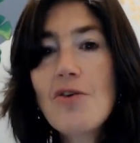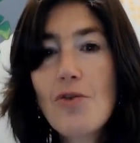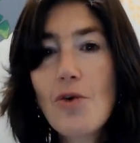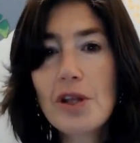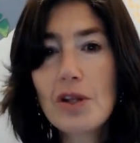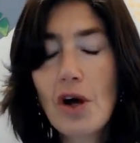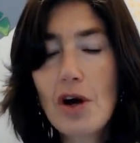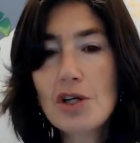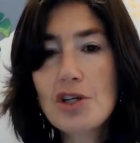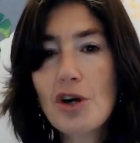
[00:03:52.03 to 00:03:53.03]
for the
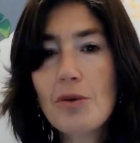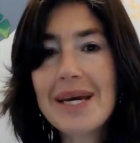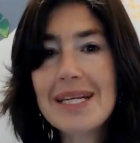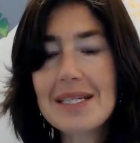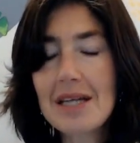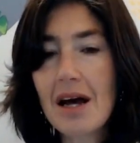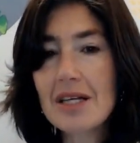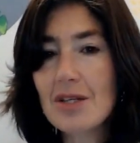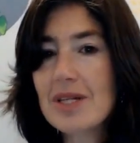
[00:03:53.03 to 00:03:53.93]
long term in stocks.